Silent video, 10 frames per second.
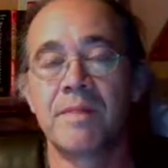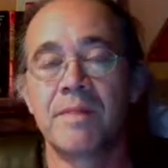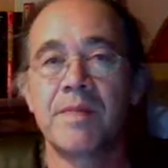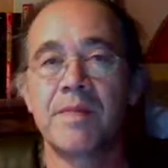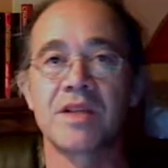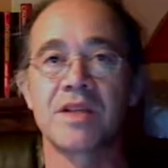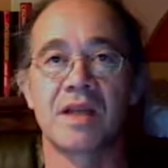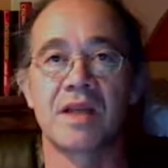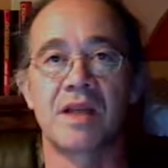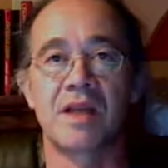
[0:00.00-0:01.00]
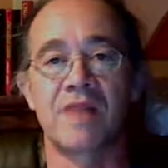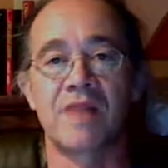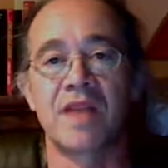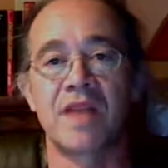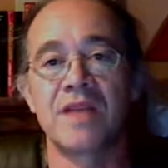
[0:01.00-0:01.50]
I'm not saying cut off
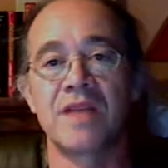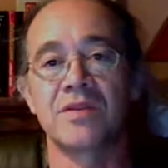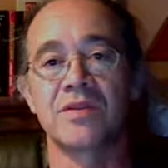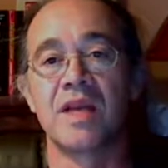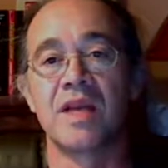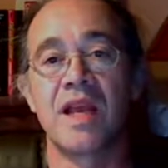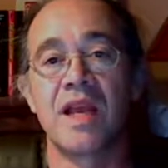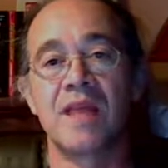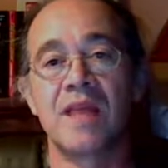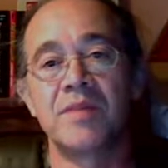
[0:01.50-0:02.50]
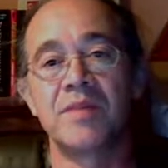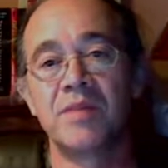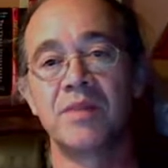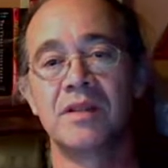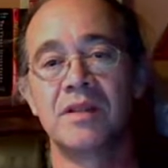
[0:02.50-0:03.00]
hands or hang
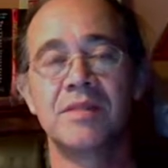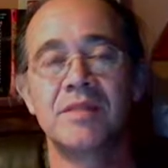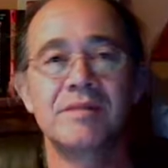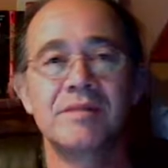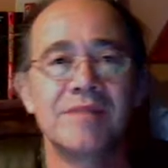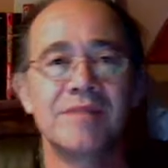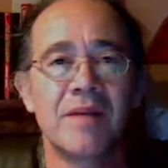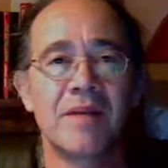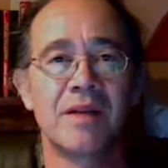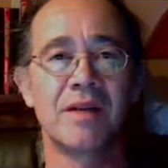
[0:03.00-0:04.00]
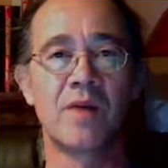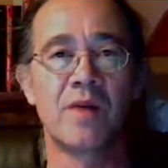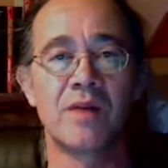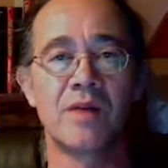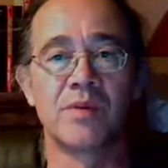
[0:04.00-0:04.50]
people, but how about a little
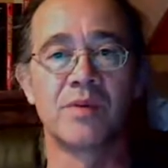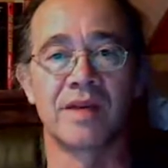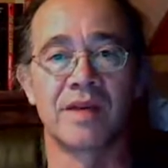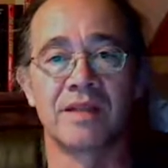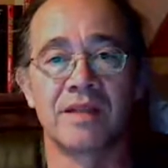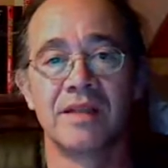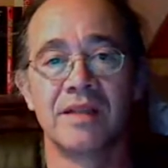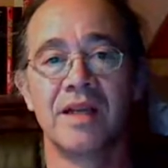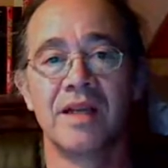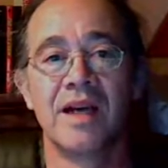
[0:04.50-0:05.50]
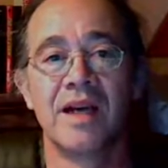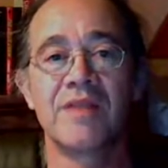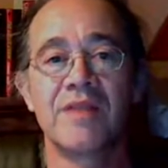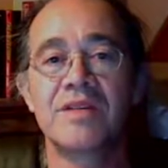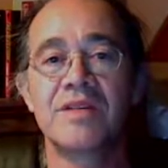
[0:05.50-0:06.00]
waterboarding? I
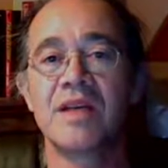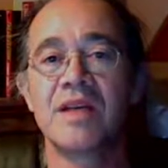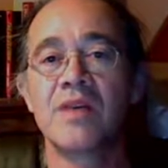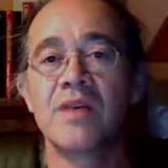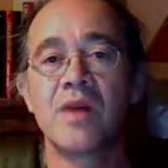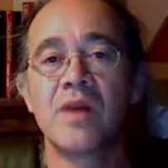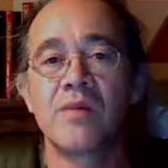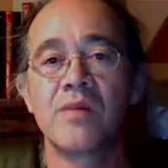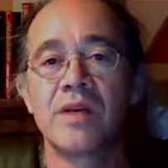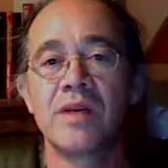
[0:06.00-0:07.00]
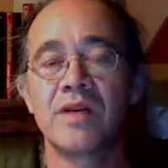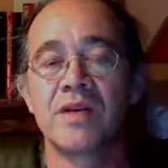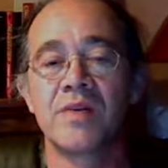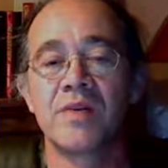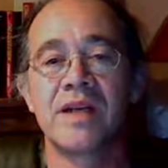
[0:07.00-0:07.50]
hear the CIA waterboarded
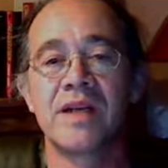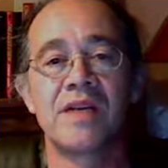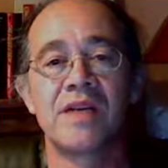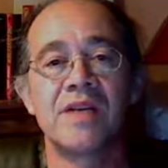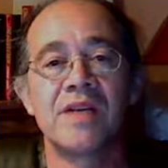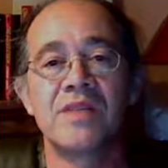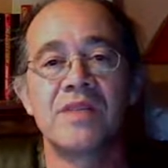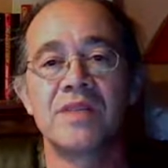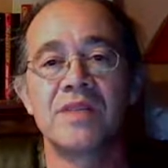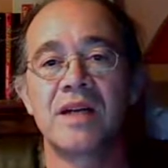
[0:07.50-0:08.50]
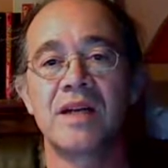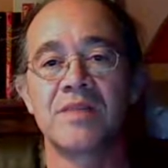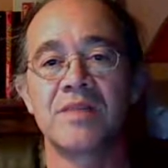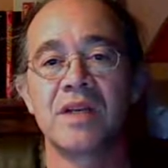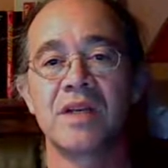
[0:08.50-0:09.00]
al-Zubaydah 183
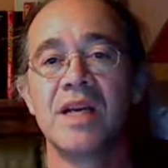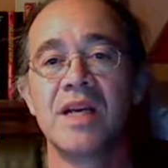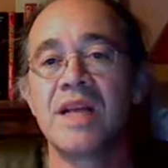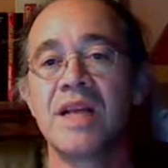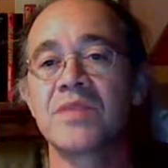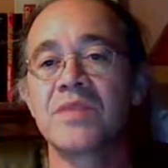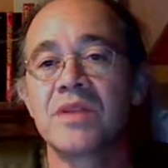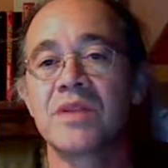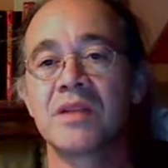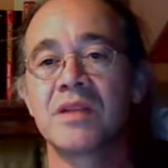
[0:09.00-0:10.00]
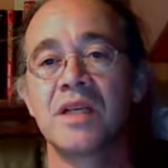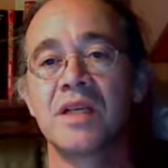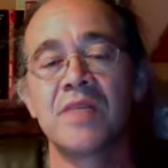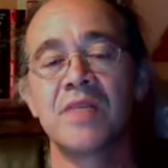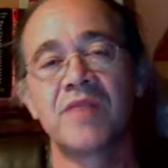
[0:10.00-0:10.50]
times, and as a result,
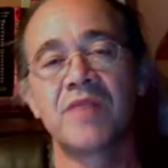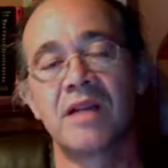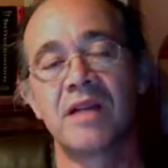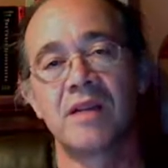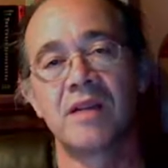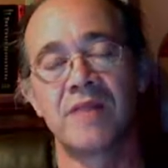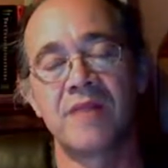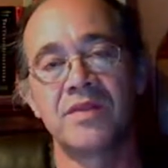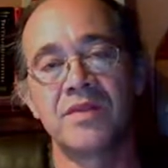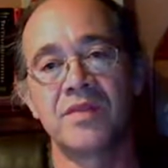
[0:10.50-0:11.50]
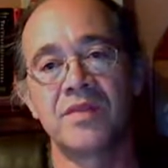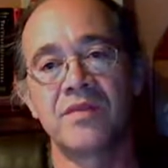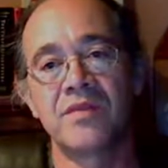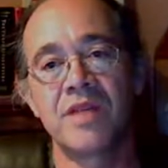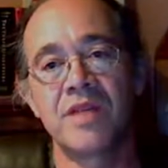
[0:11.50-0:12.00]
he provided a lot of useful
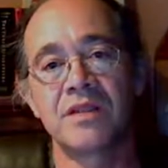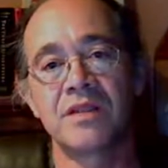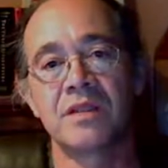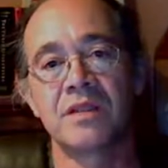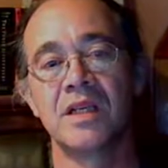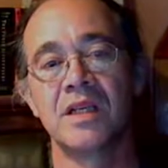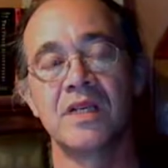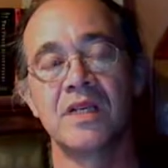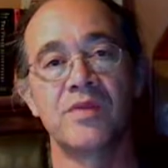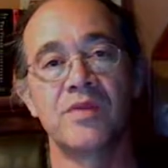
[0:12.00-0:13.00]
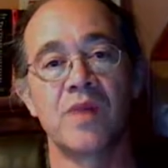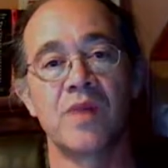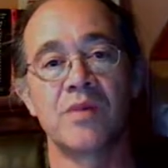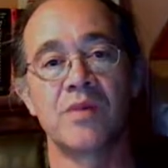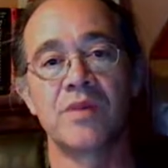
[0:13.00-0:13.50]
information. If we
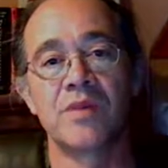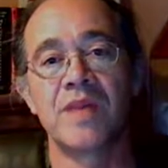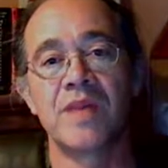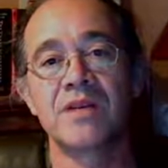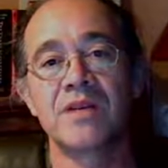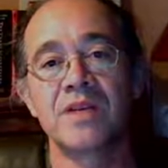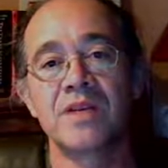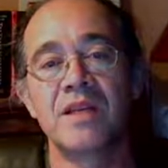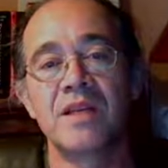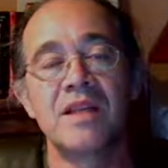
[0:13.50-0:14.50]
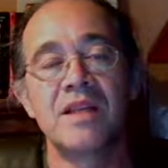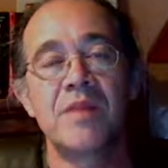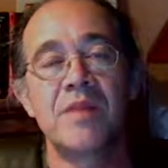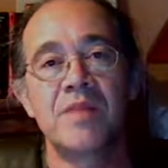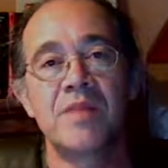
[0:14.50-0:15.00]
waterboarded bankers, they
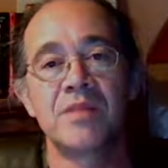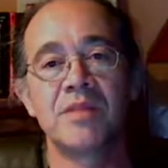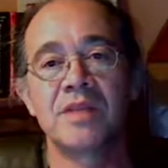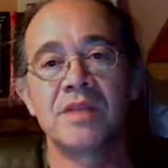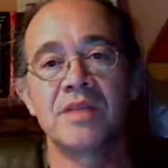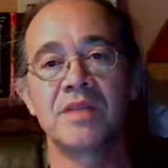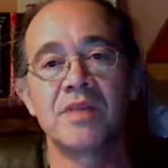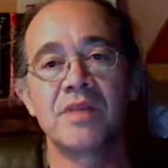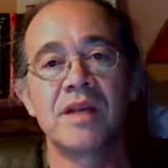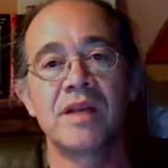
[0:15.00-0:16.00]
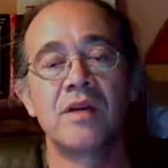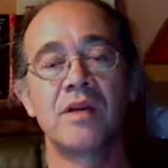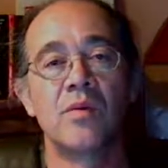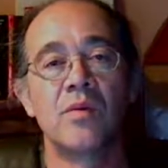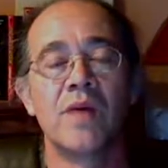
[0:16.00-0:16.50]
might be able to tell us where all that
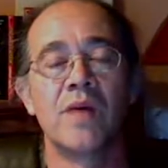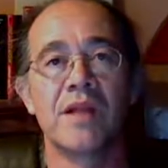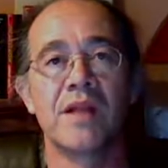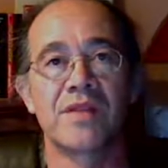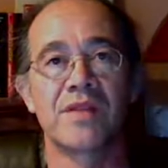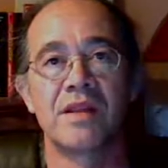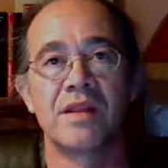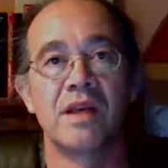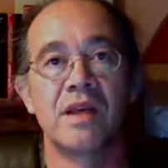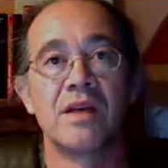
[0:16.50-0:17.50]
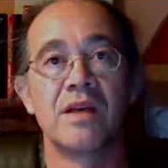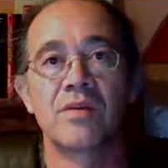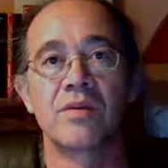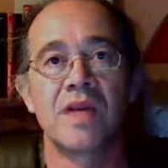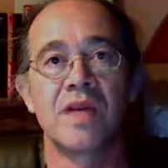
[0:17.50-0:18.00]
wealth they
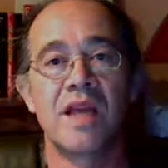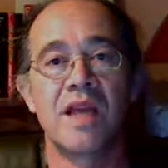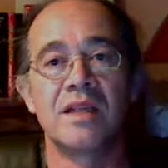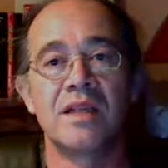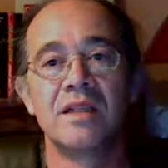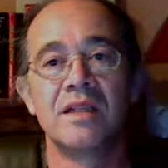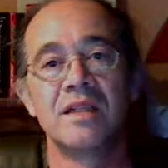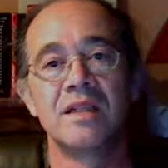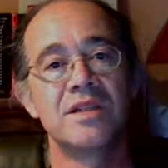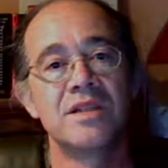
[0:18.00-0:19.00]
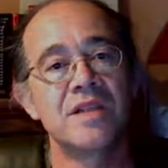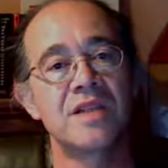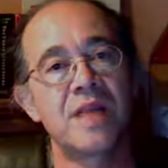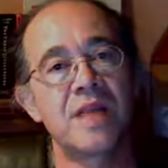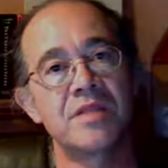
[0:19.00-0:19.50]
created just
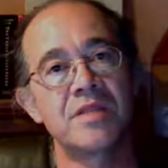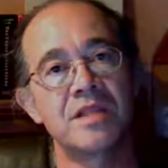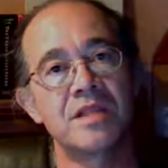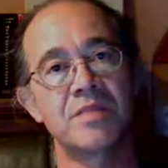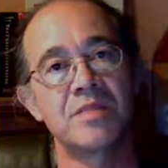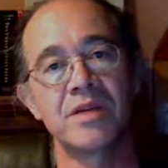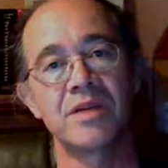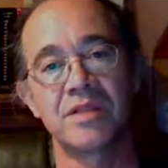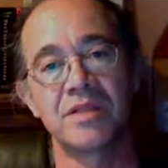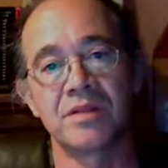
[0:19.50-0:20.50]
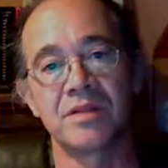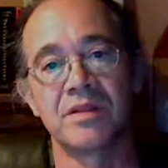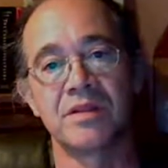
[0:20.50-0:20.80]
happened to disappear to.